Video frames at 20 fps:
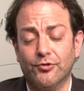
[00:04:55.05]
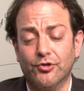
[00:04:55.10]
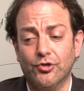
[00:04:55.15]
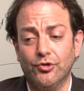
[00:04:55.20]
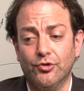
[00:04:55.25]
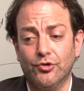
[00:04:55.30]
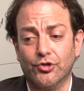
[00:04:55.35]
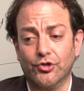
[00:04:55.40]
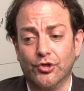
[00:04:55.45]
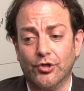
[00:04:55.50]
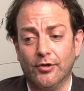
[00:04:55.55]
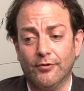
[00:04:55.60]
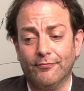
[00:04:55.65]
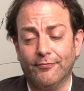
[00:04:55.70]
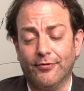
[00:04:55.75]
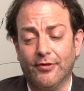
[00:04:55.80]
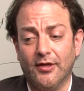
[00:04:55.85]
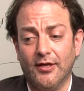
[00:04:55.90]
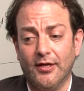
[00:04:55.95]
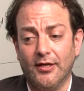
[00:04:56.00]
to
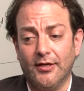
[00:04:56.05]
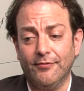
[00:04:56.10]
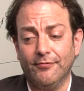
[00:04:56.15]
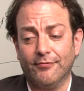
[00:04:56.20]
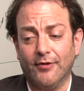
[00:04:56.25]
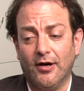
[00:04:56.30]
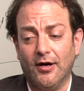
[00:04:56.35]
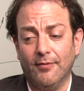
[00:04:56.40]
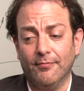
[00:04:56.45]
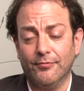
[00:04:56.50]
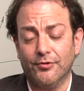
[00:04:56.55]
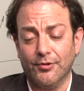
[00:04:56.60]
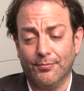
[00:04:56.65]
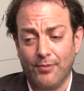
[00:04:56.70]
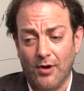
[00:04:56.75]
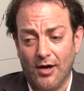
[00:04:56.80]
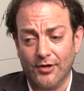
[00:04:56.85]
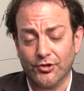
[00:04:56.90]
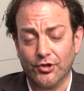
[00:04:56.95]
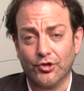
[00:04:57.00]
serve the um,
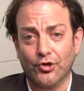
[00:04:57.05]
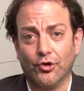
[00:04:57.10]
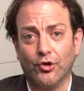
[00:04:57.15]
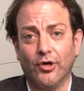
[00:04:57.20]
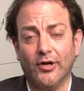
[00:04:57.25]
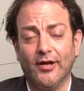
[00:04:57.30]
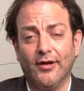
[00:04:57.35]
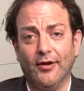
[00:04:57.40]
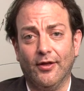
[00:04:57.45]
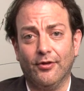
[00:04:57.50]
depository and